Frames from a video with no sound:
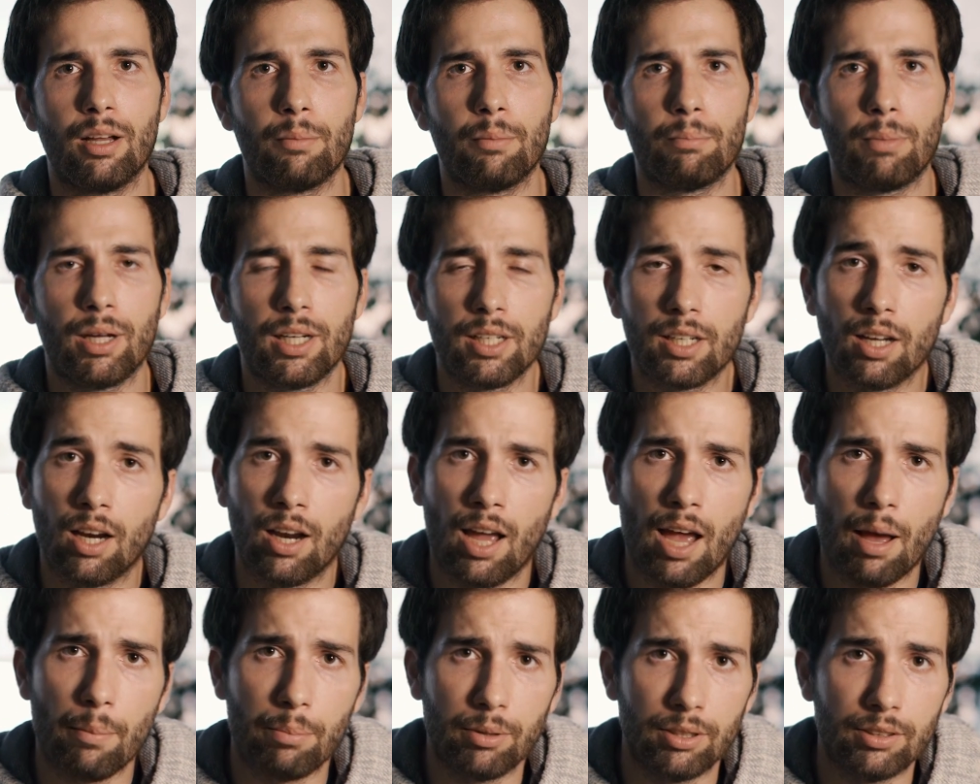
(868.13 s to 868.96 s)
but it can
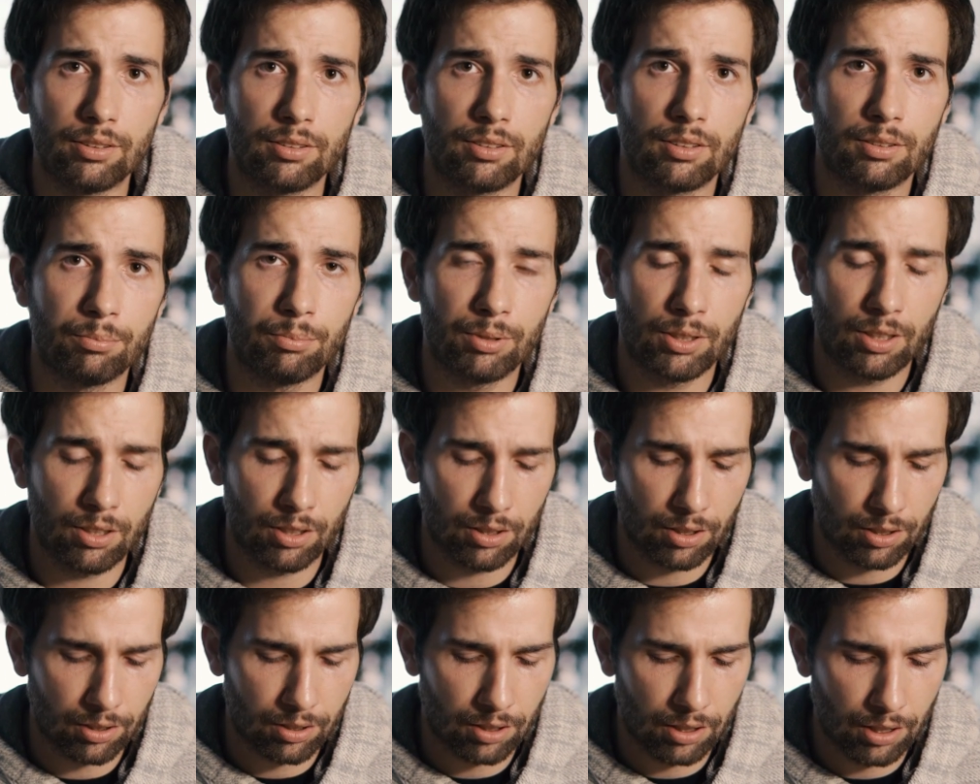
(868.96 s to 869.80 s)
happen
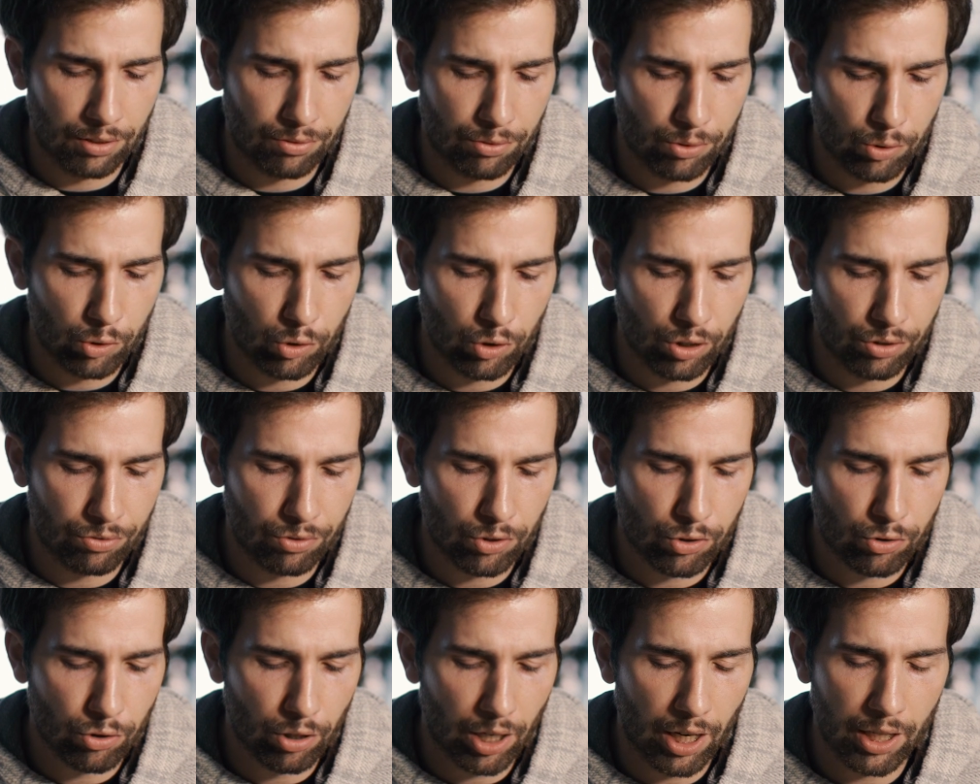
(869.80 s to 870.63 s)
because if you
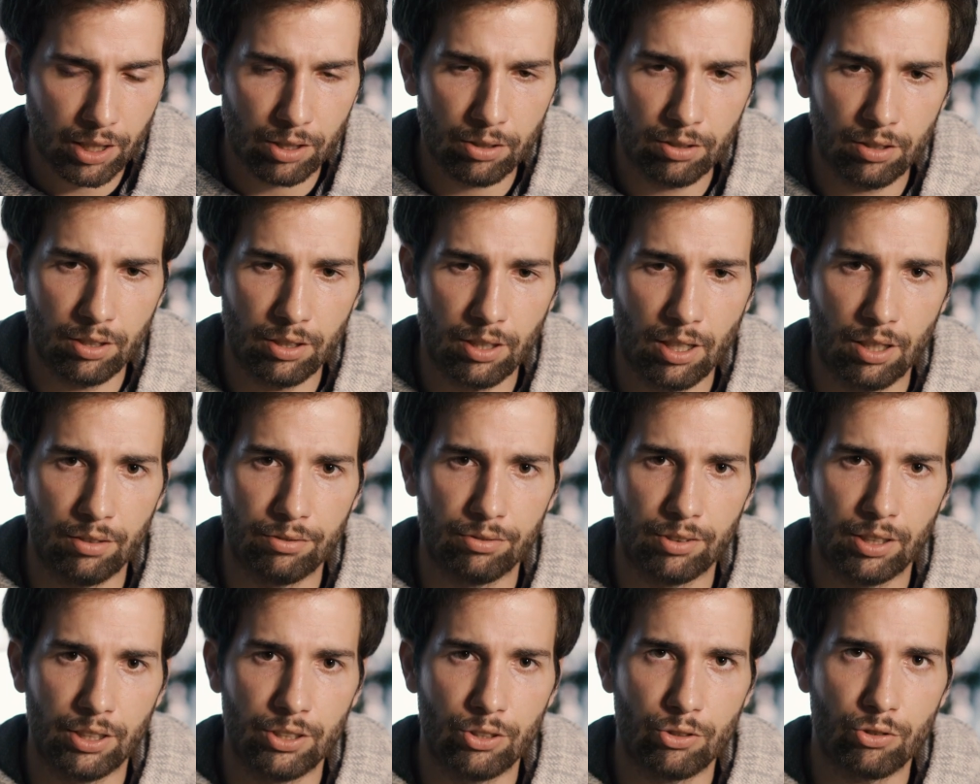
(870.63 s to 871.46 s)
try good
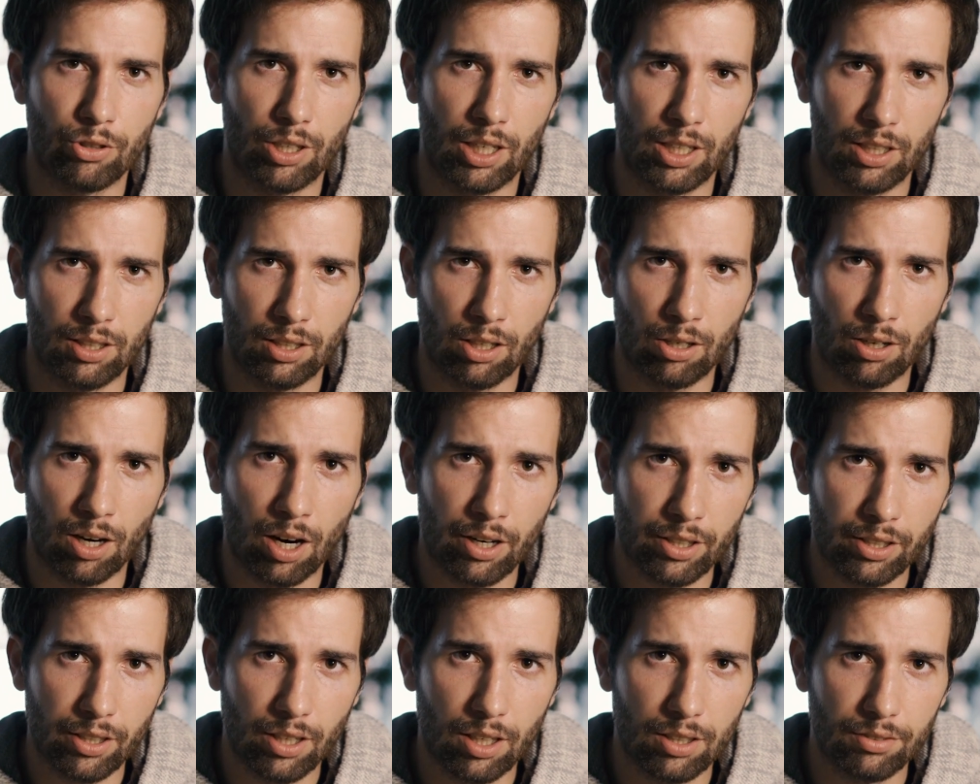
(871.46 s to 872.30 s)
enough and you try
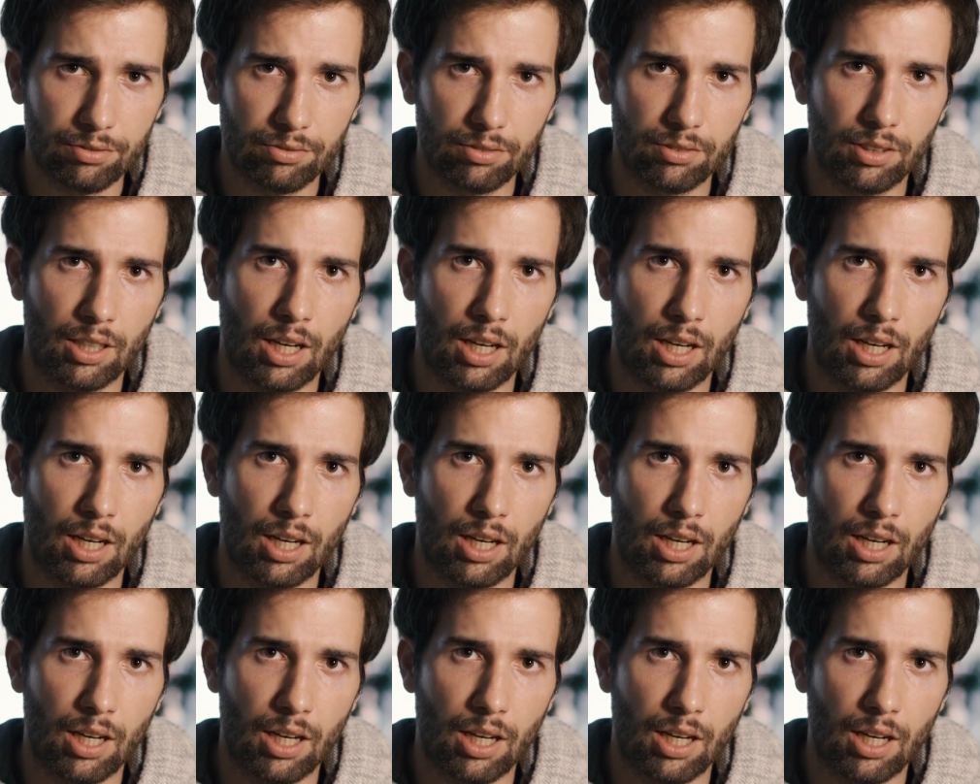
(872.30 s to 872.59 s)
hard enough,